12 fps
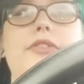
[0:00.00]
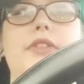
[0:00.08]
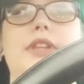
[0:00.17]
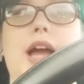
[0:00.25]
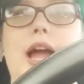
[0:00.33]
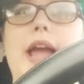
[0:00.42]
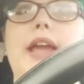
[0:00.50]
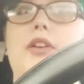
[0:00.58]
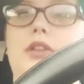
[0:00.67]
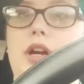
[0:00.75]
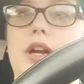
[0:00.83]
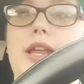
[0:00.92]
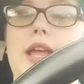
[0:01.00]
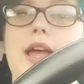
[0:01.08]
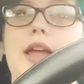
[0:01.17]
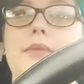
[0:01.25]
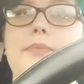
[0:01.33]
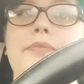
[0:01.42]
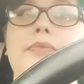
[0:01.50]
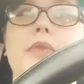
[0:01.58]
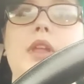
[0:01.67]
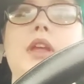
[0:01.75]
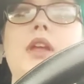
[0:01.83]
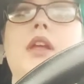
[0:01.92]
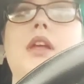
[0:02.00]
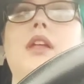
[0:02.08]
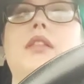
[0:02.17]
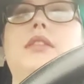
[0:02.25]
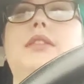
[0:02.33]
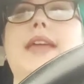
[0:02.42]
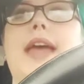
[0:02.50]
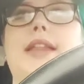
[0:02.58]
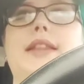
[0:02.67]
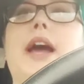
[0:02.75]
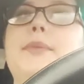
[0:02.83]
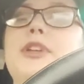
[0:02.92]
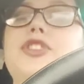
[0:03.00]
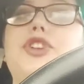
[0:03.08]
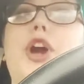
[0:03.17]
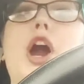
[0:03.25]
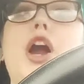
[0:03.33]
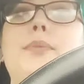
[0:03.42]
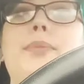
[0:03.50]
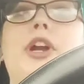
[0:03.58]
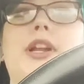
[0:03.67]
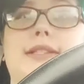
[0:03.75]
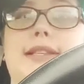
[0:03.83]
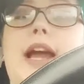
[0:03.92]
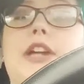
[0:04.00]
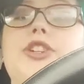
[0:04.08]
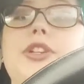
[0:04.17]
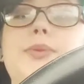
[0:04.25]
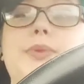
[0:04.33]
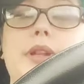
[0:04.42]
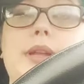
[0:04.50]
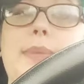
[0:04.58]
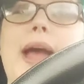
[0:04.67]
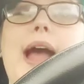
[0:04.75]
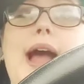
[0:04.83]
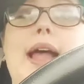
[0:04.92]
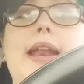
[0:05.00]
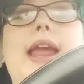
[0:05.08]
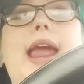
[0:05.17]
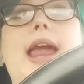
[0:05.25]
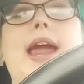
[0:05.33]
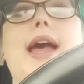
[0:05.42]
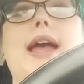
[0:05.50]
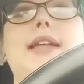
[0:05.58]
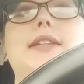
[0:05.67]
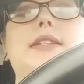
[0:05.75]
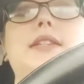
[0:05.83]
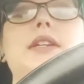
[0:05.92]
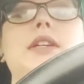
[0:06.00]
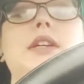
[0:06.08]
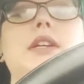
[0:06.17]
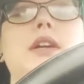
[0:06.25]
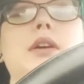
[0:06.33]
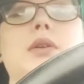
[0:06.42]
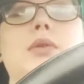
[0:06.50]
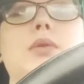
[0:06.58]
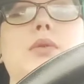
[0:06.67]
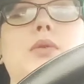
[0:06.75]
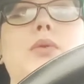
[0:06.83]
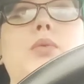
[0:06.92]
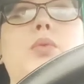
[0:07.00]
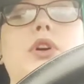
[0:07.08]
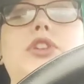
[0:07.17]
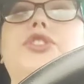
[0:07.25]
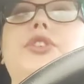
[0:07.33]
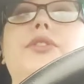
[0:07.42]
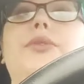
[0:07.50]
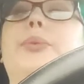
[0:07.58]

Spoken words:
the hiatal hernia, then that means your heartburn is actually really bad, and we'll do the